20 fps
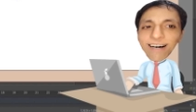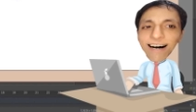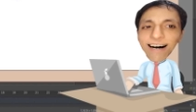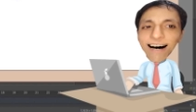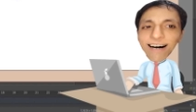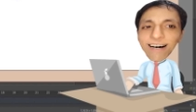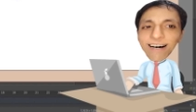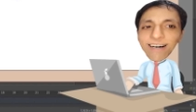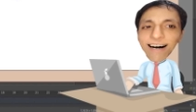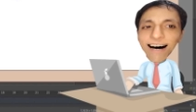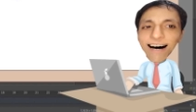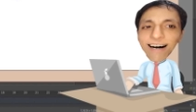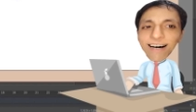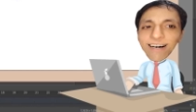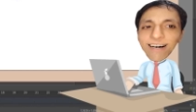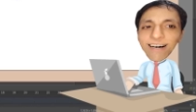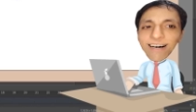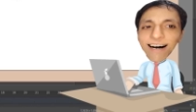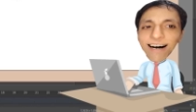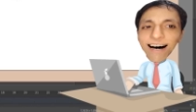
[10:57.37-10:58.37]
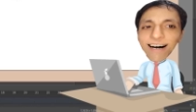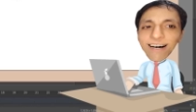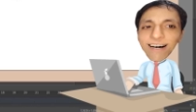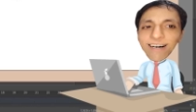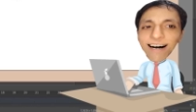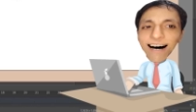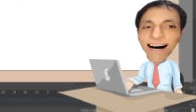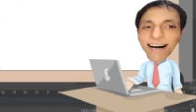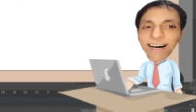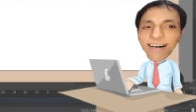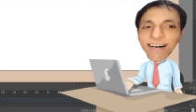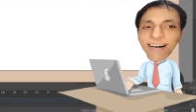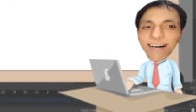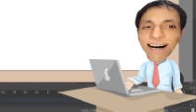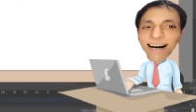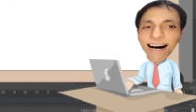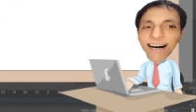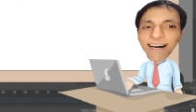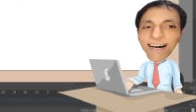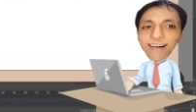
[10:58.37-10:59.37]
Don't panic if the color
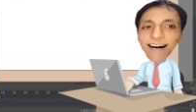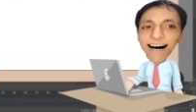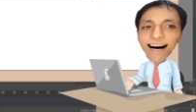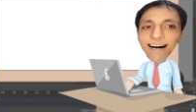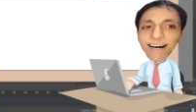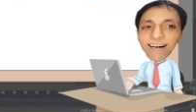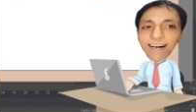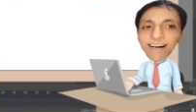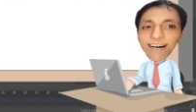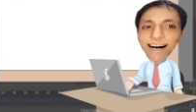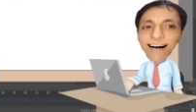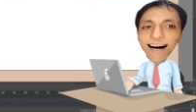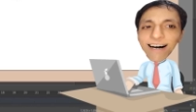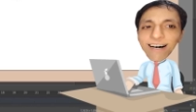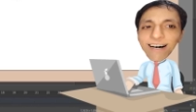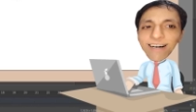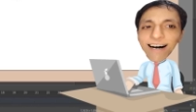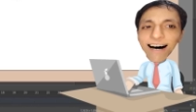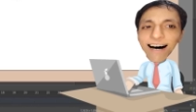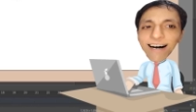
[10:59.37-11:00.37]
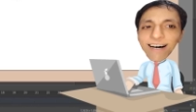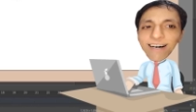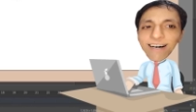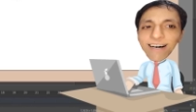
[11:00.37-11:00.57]
vanish, just hit